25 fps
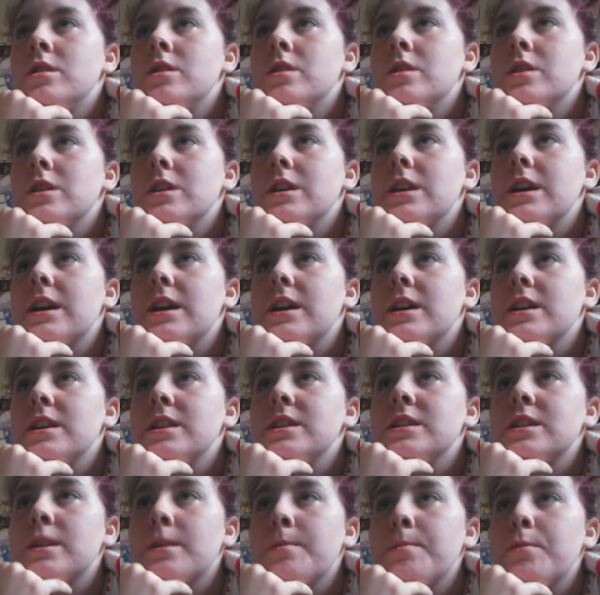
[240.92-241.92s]
yeah,
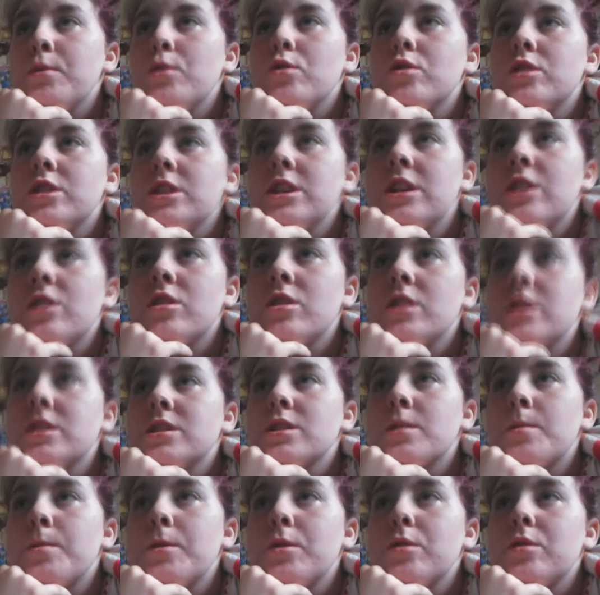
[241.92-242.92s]
he's uploading it on his
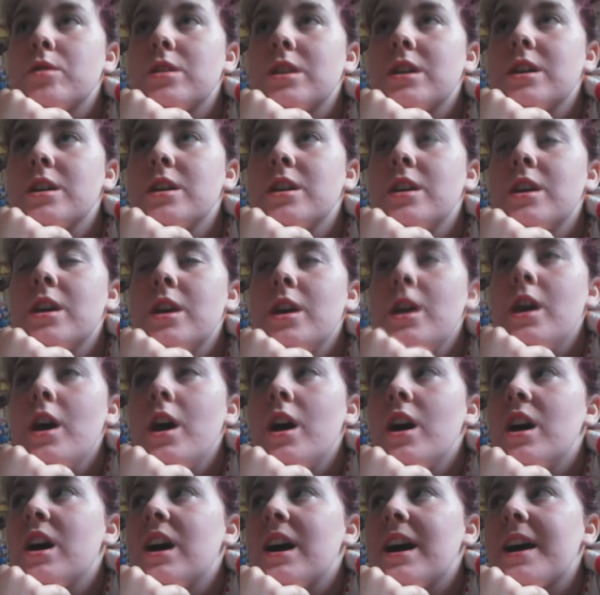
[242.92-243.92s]
computer.
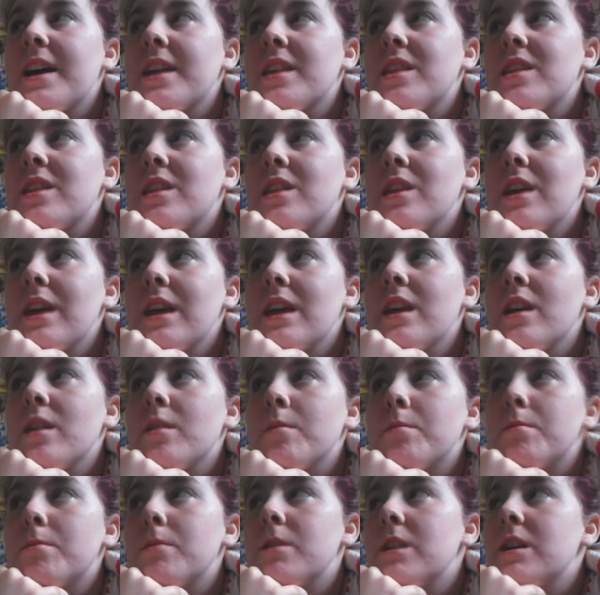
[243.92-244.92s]
I think
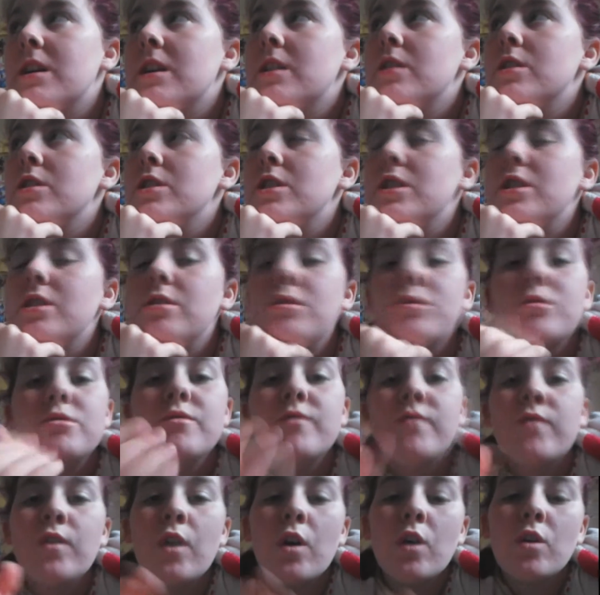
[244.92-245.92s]

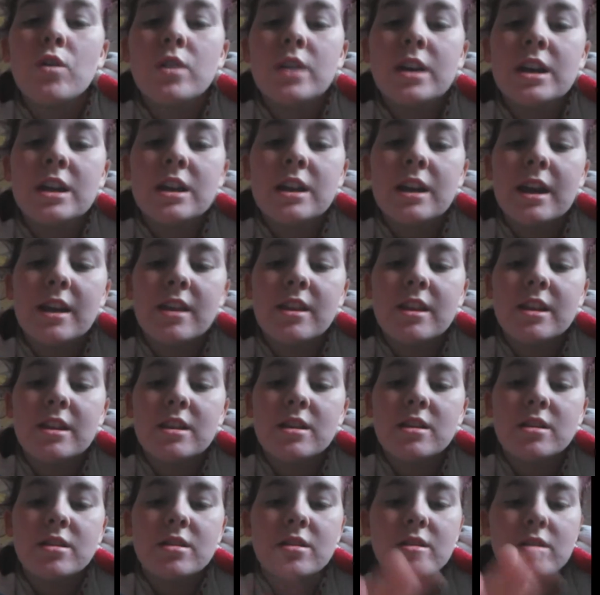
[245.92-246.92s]
vlogging and then
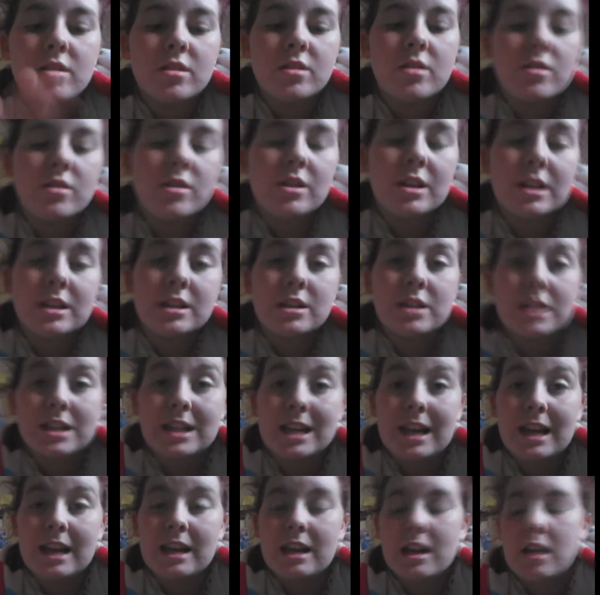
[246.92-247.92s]
the,
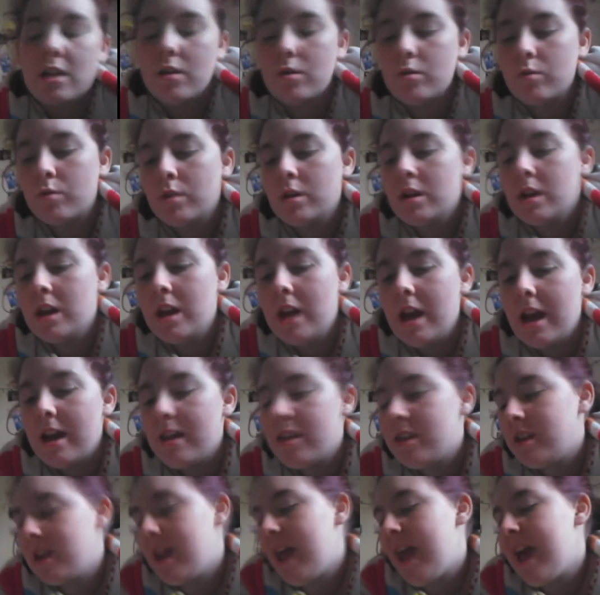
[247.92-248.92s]
today now and
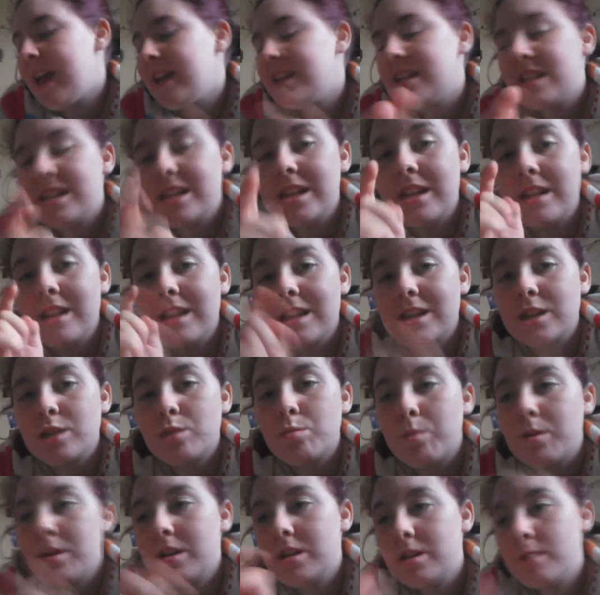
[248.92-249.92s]
then editing in this
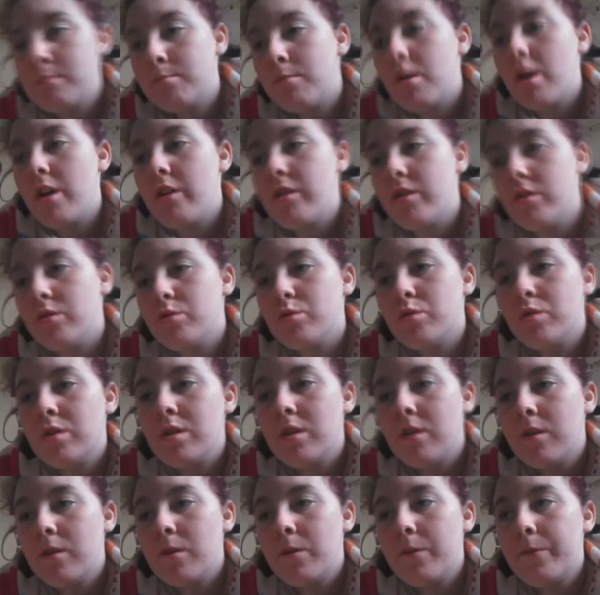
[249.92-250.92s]
one tomorrow
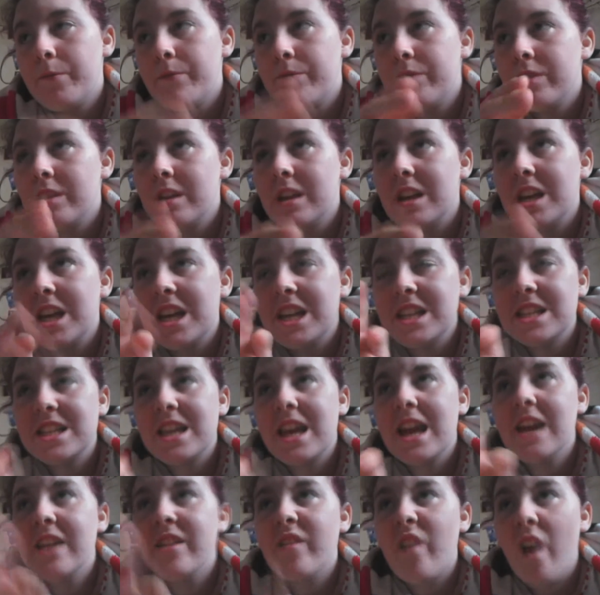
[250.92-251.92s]
is
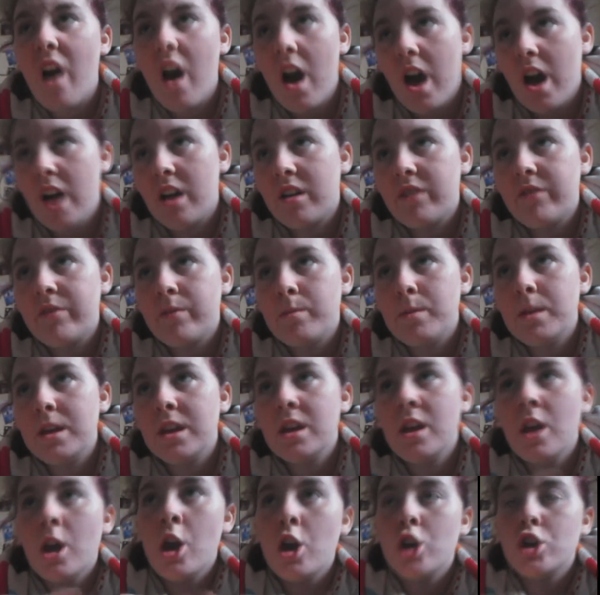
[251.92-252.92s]
kind of hard for me.
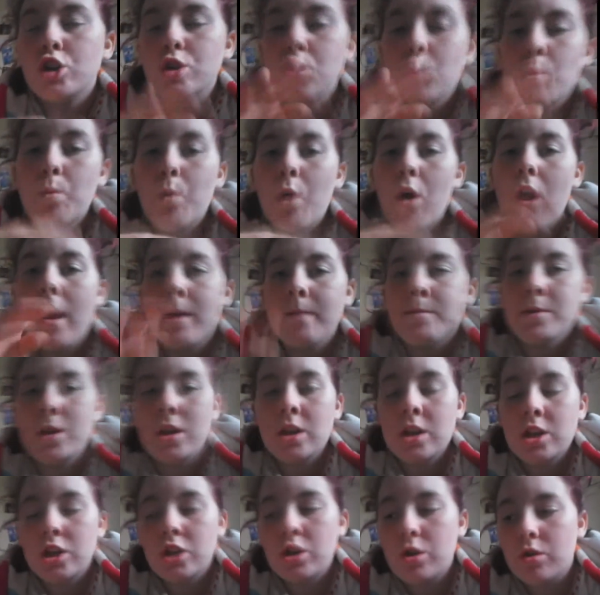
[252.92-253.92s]
So what I'm gonna
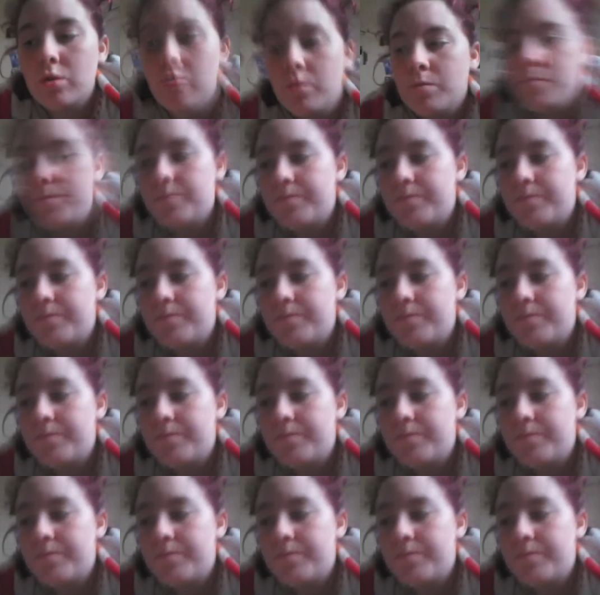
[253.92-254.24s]
do,